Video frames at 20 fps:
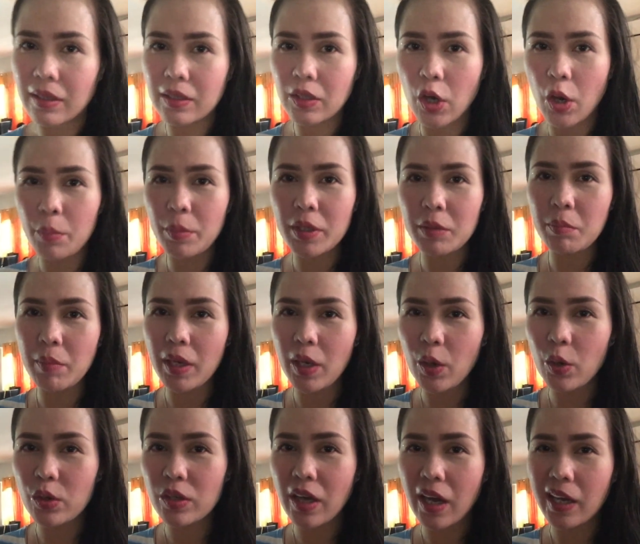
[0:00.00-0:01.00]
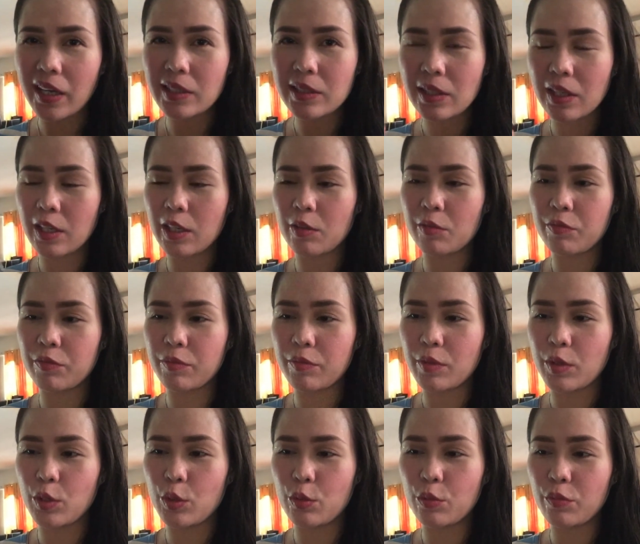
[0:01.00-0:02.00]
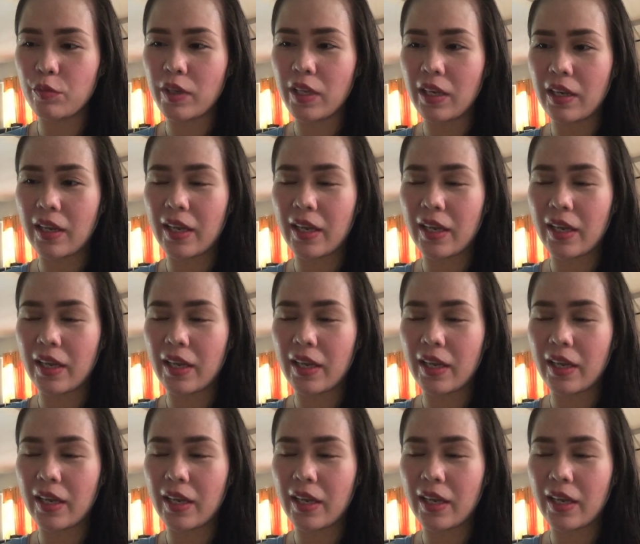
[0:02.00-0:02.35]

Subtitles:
comment below, guys, if you feel